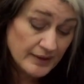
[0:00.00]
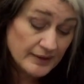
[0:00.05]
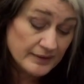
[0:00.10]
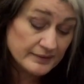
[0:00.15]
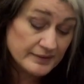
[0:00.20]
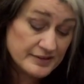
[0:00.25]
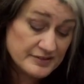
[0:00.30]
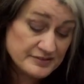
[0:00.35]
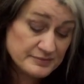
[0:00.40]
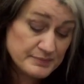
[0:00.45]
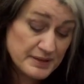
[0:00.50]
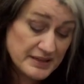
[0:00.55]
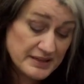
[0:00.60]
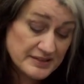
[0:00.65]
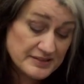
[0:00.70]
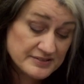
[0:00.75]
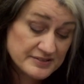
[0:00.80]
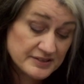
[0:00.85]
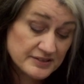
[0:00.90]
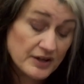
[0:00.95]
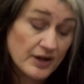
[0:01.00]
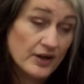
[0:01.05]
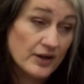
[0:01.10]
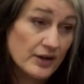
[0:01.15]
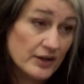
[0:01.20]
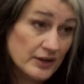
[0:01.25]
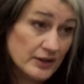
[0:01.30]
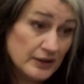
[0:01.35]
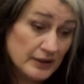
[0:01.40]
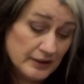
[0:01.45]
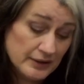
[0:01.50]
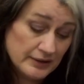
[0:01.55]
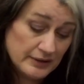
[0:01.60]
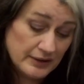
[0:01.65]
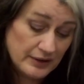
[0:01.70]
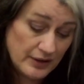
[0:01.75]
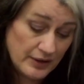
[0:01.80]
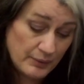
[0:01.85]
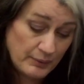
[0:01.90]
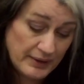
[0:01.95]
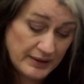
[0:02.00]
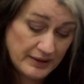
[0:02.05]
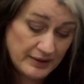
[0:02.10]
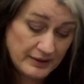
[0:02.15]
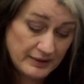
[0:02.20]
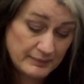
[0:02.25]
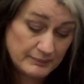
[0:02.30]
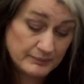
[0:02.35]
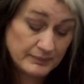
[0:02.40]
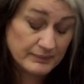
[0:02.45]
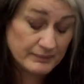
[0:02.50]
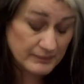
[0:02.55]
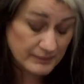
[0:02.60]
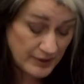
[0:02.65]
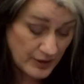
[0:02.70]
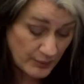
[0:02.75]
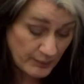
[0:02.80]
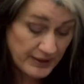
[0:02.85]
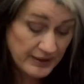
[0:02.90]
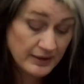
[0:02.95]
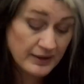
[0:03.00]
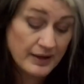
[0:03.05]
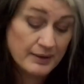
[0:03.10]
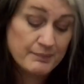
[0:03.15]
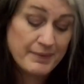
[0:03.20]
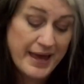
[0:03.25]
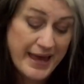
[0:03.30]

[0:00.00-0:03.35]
This means that all low-income